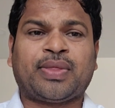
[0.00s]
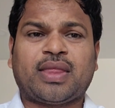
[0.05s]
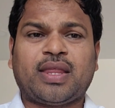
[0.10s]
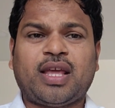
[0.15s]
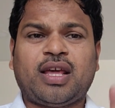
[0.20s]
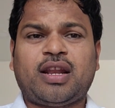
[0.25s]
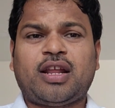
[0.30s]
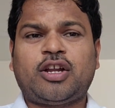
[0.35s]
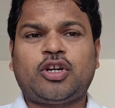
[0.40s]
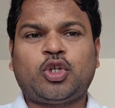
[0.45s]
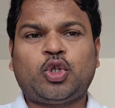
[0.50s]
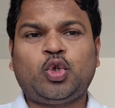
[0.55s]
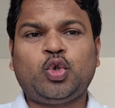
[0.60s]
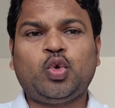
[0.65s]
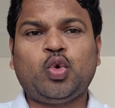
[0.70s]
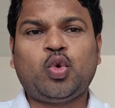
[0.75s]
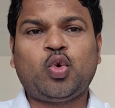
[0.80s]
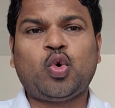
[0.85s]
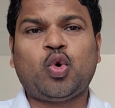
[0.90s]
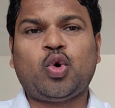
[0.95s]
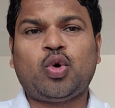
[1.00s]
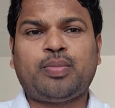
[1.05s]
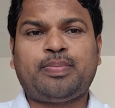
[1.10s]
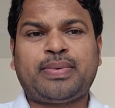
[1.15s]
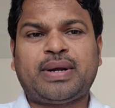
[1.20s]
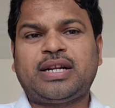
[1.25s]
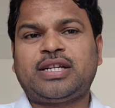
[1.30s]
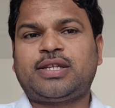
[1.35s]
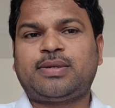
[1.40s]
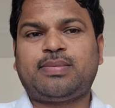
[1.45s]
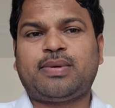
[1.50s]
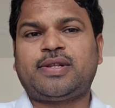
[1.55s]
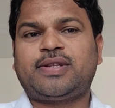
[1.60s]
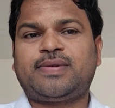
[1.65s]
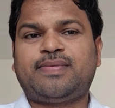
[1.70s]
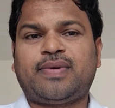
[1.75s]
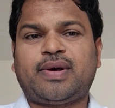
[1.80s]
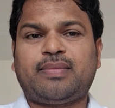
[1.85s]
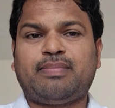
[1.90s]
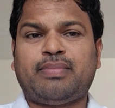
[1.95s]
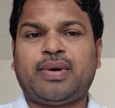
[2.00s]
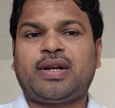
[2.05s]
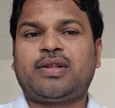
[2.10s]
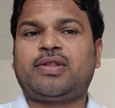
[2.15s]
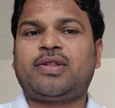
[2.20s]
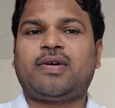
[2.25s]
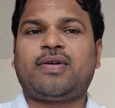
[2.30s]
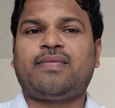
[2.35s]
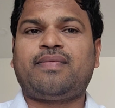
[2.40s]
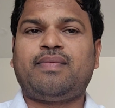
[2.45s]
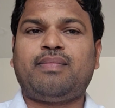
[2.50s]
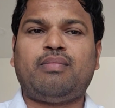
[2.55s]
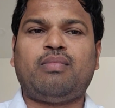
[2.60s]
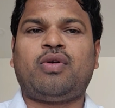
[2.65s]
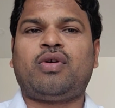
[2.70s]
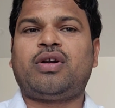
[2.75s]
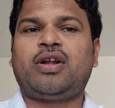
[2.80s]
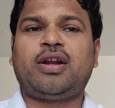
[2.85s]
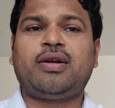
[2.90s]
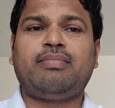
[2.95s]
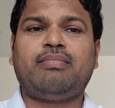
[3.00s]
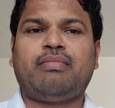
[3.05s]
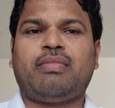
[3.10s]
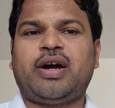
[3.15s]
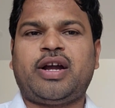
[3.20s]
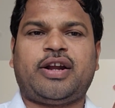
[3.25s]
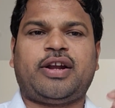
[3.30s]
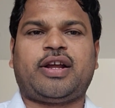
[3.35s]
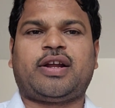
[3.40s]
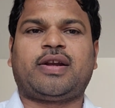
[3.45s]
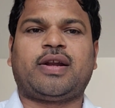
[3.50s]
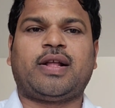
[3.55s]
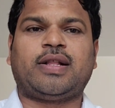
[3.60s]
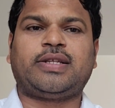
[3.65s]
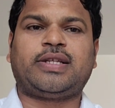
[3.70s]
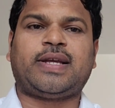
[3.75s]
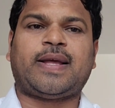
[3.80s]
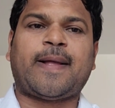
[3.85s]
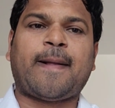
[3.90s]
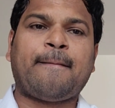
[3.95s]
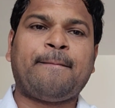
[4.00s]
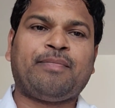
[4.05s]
There are two core principles for birth of modern biotechnology.